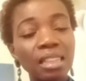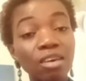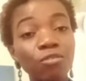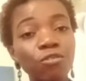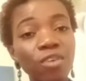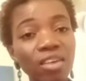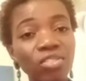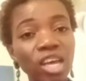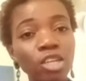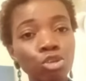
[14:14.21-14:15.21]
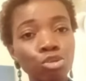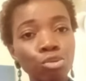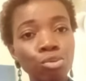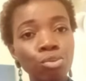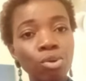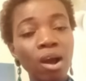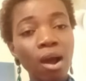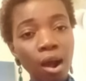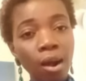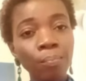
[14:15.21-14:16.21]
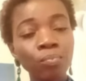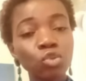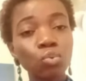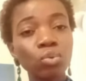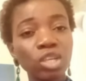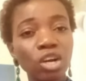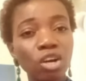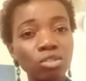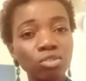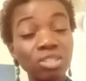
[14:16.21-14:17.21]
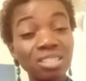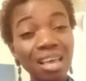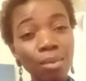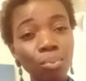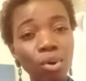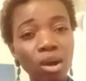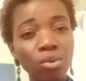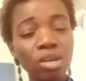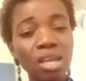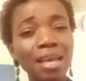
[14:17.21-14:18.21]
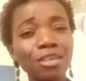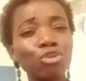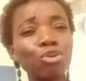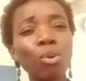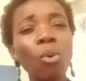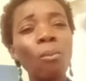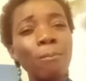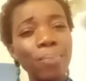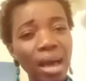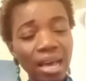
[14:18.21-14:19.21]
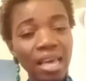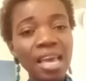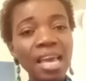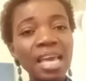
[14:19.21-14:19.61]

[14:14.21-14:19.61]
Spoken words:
the fact that you come to the country temporary and you go back,